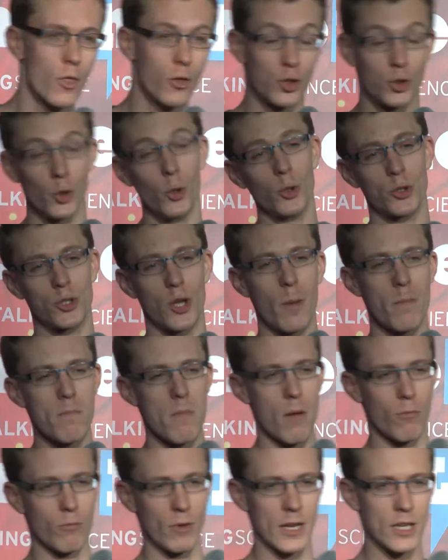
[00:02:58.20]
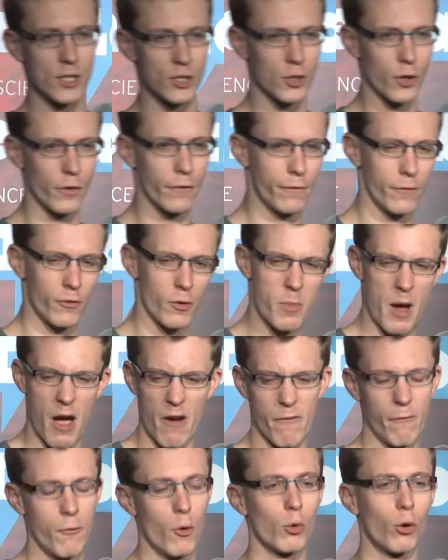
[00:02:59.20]
Short-term memory is good for
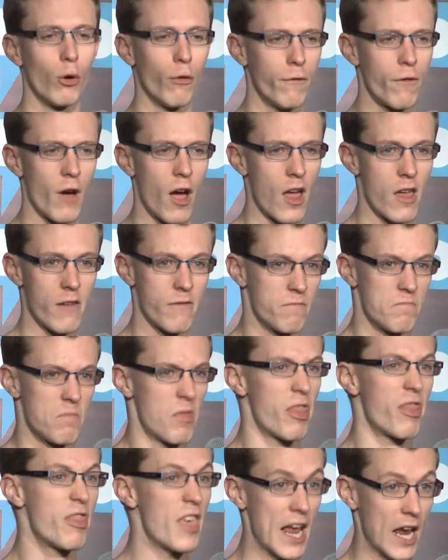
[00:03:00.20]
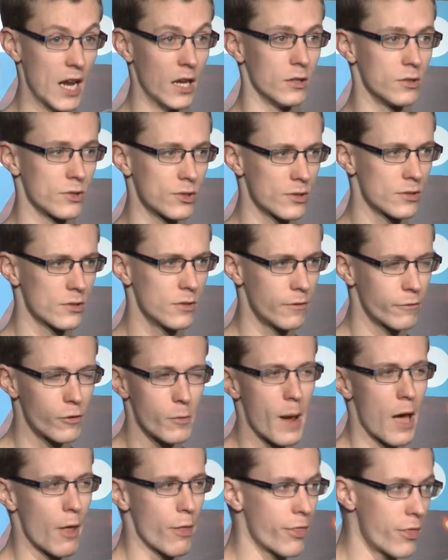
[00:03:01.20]
about four or five things
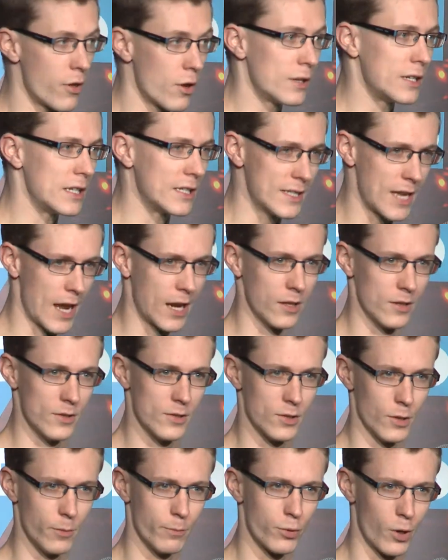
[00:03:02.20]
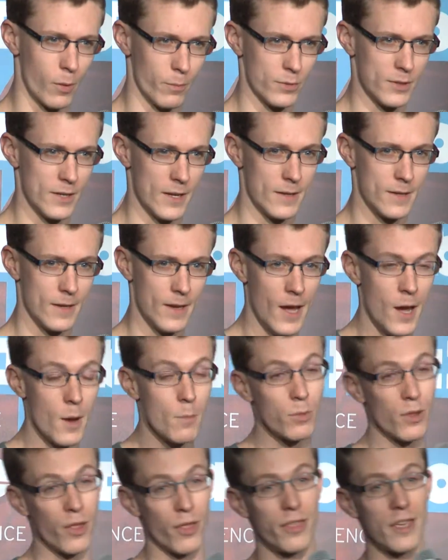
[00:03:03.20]
for about 30 seconds unprompted,
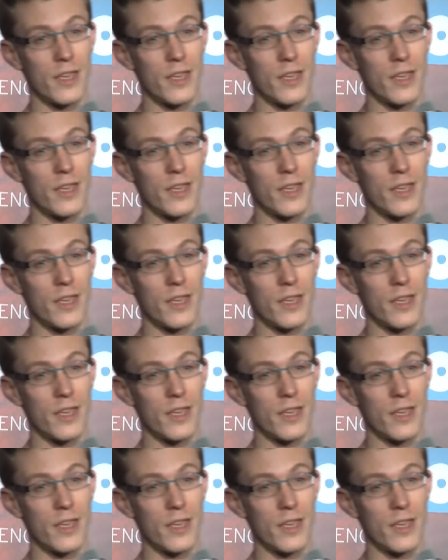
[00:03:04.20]
but the